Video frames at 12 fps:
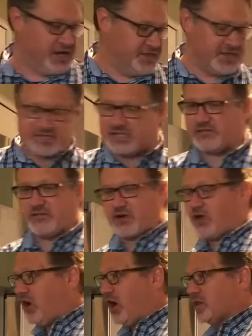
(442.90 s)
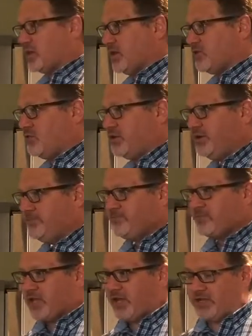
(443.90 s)
this is very hot liquid,
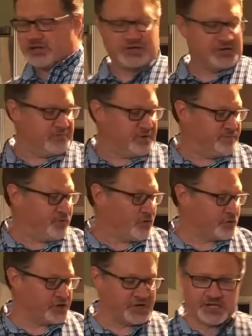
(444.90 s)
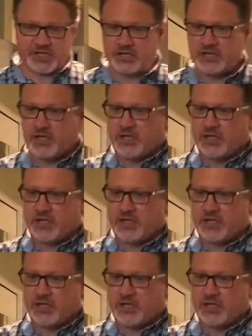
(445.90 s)
and you're going to be pouring it in.